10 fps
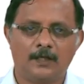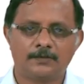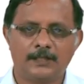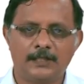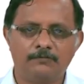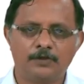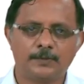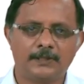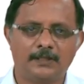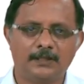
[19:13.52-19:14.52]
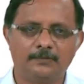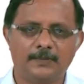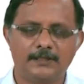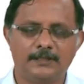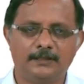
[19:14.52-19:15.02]
So, in reinforcement learning,
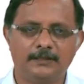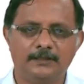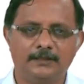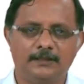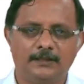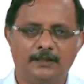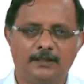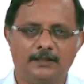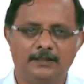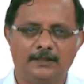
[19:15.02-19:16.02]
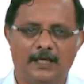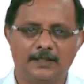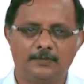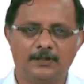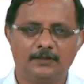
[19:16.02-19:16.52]
basically the
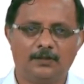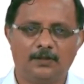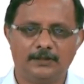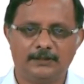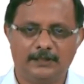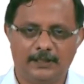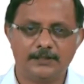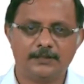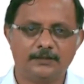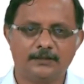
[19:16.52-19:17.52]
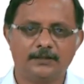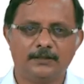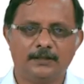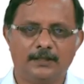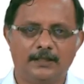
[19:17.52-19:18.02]
animal or the agent,
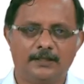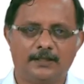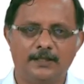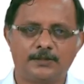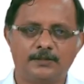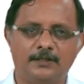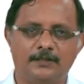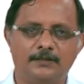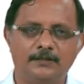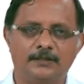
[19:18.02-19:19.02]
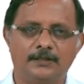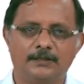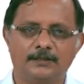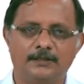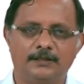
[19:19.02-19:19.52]
right, tries to learn
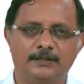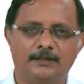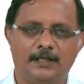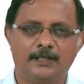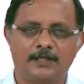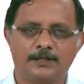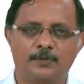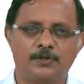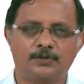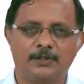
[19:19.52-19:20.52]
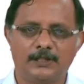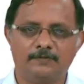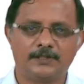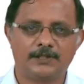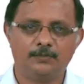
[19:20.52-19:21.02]
the correct response to a
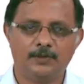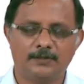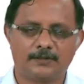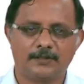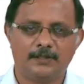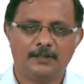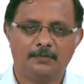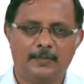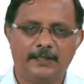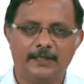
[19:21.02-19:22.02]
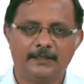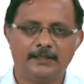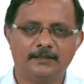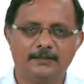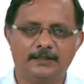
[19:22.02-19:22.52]
given stimulus by
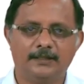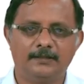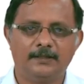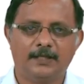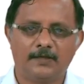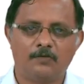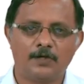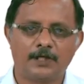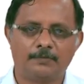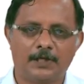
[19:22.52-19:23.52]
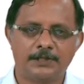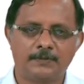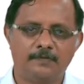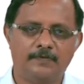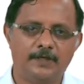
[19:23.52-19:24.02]
taking the reward or
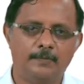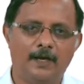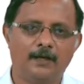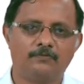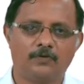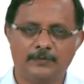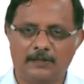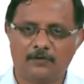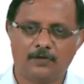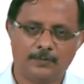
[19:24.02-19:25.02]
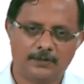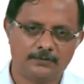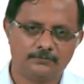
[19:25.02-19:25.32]
punishment feedback from the environment.